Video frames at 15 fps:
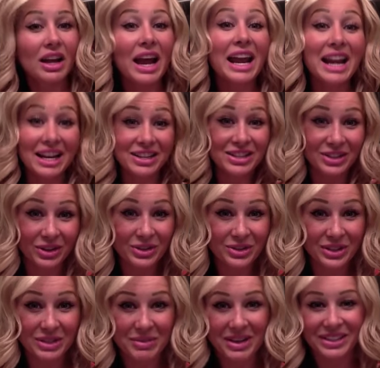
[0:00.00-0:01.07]
And I just told you it
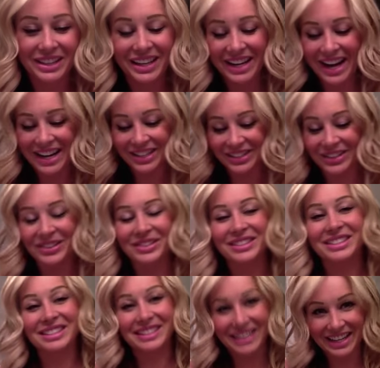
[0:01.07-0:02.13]
smells good. It actually don't
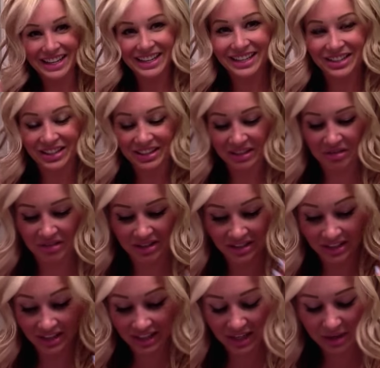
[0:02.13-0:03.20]
stink. It just, it's
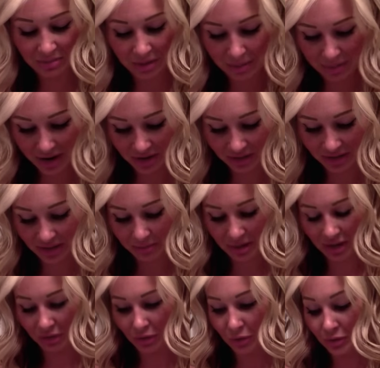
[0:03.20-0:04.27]
like in my mouth and in my
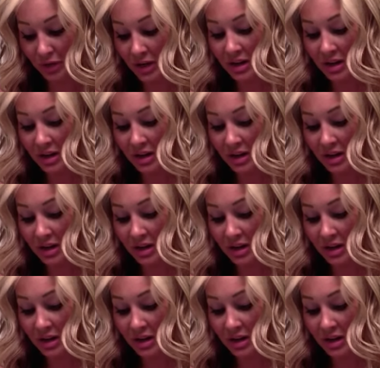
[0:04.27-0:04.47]
throat.